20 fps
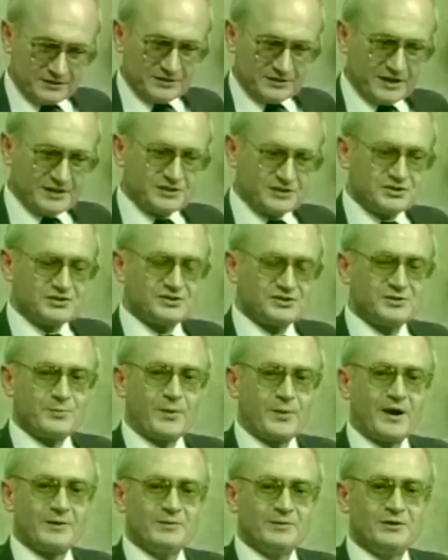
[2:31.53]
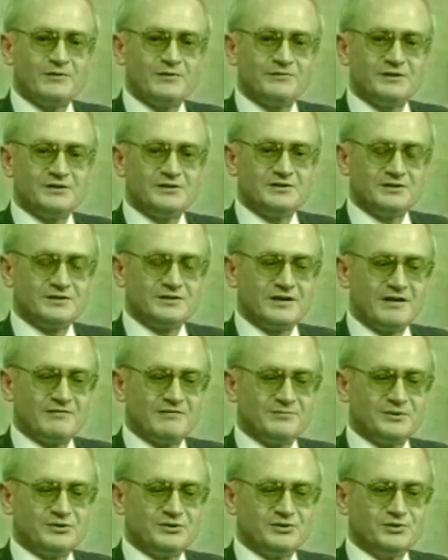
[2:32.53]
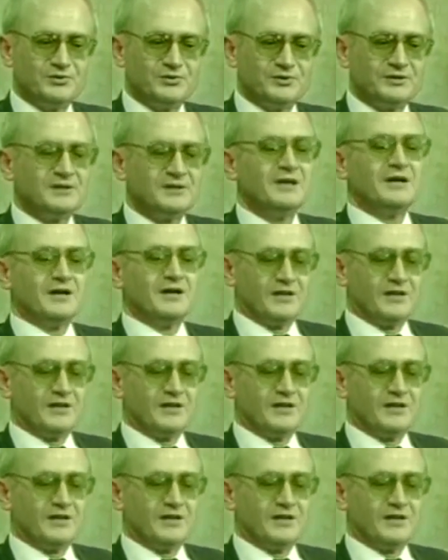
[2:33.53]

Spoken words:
intelligence department of Indian government knew it,